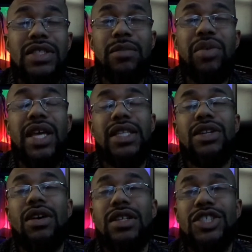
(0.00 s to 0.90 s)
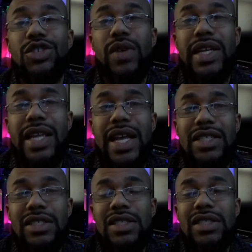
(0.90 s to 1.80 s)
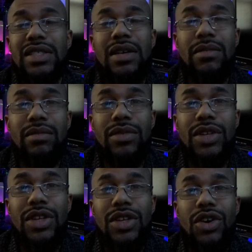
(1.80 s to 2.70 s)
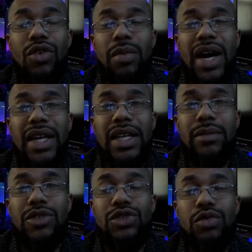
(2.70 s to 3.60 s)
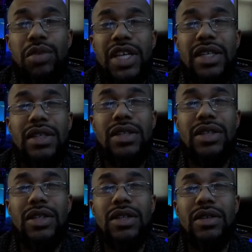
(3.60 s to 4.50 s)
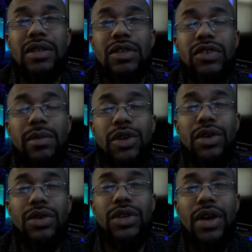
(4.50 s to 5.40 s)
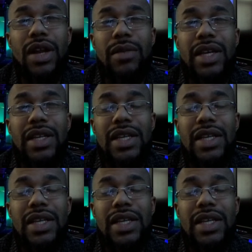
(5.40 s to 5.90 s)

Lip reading: depicted on screen as just some nobody 2-bit criminal, you know what I mean?